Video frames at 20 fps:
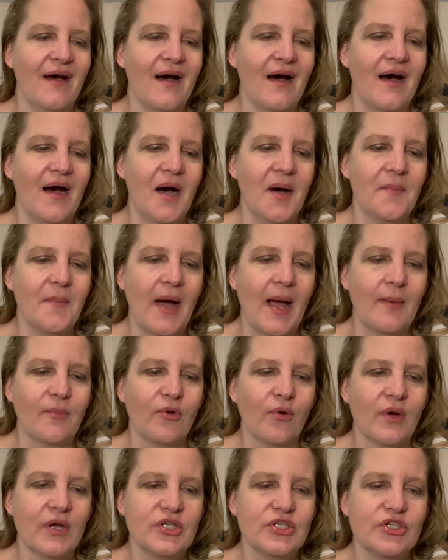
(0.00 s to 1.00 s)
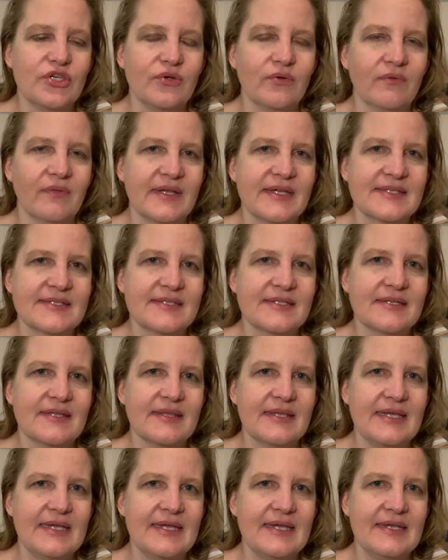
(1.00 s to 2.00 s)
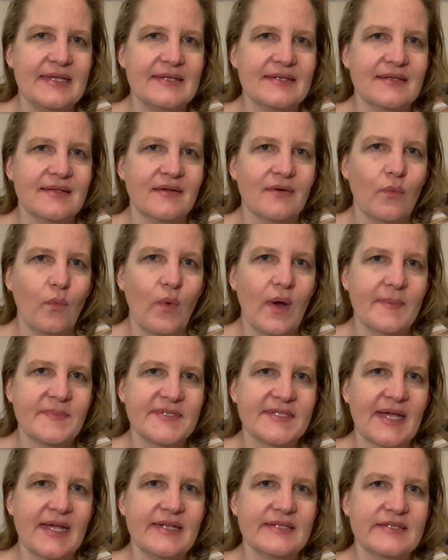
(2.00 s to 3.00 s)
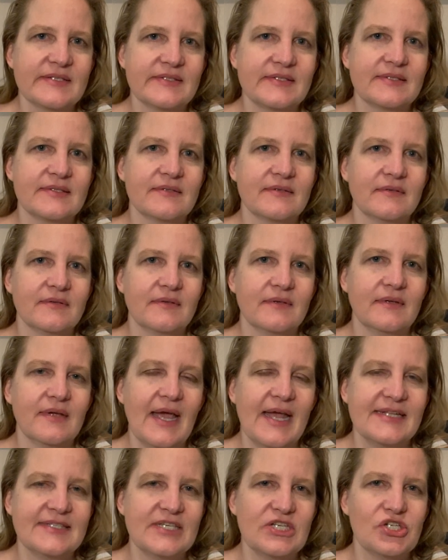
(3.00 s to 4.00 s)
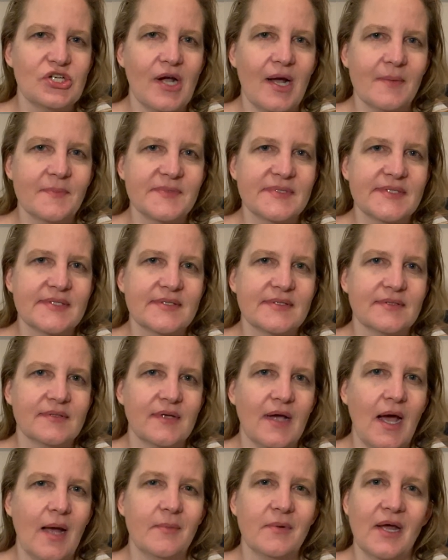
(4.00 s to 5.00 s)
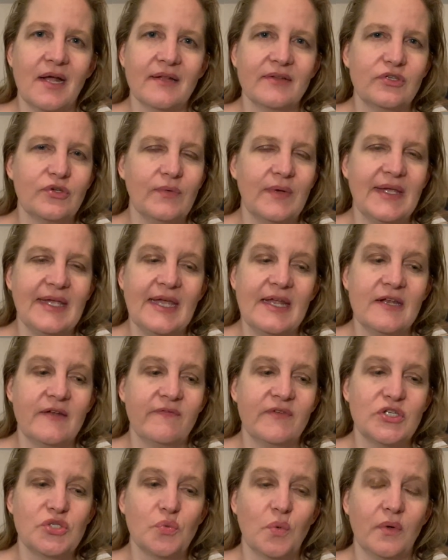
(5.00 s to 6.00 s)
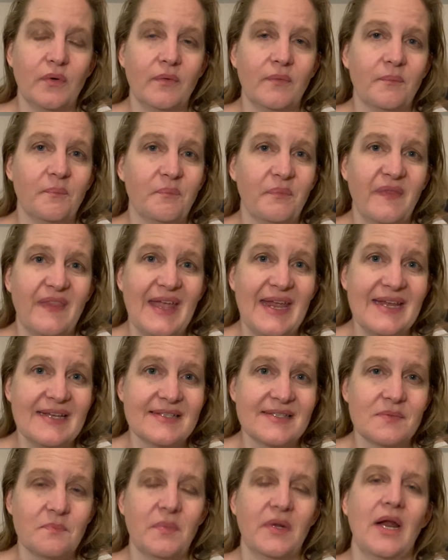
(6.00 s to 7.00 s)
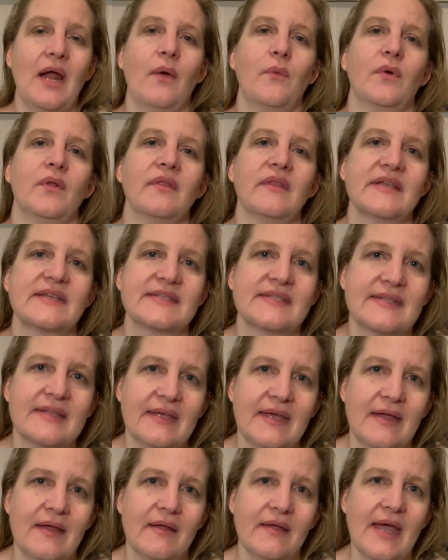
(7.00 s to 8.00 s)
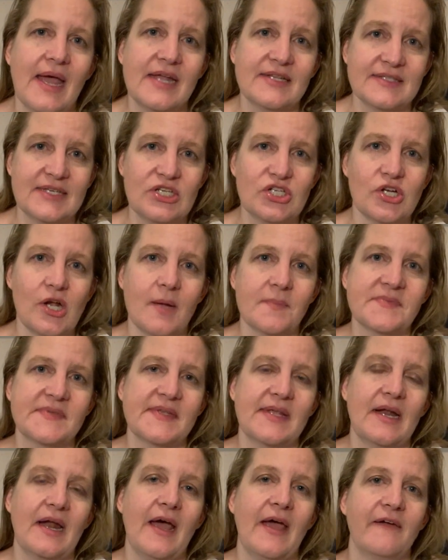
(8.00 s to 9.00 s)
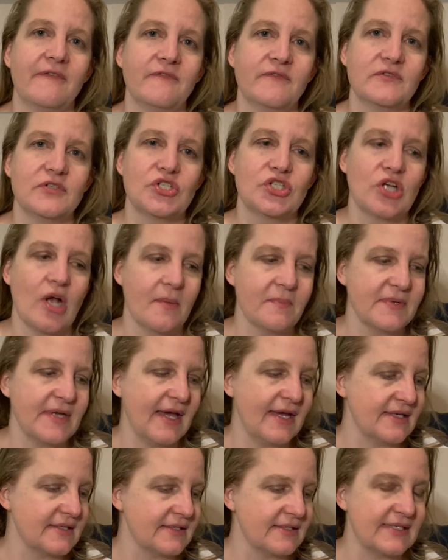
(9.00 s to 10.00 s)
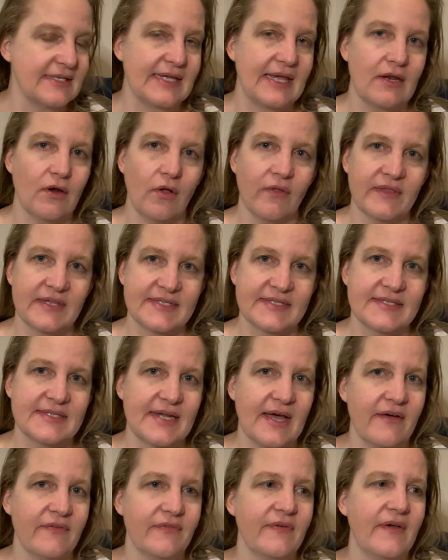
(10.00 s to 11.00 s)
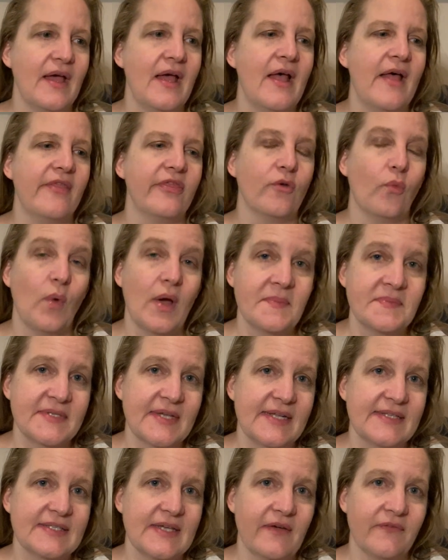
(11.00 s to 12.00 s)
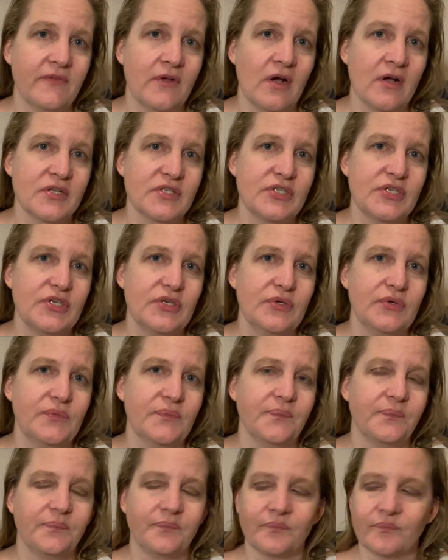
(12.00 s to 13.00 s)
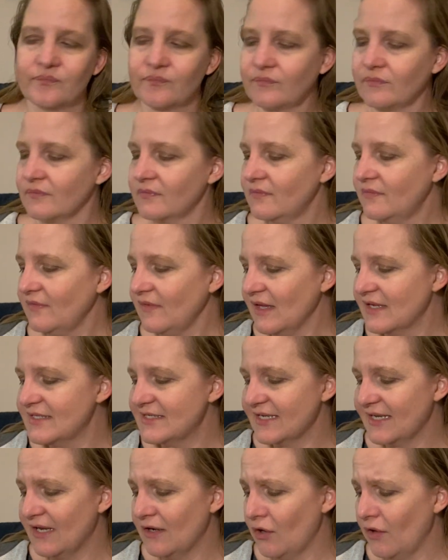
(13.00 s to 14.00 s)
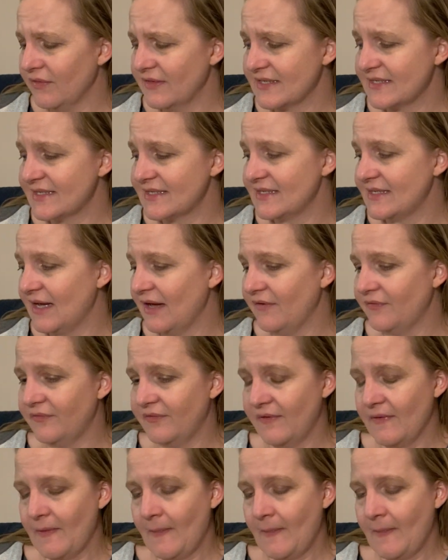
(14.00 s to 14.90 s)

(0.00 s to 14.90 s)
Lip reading: I'm going to list the websites, Etsy shops. I'm not doing individual things, but I will list the Etsy shops that I've shopped at to get all this stuff, the websites I've gone to get all this stuff.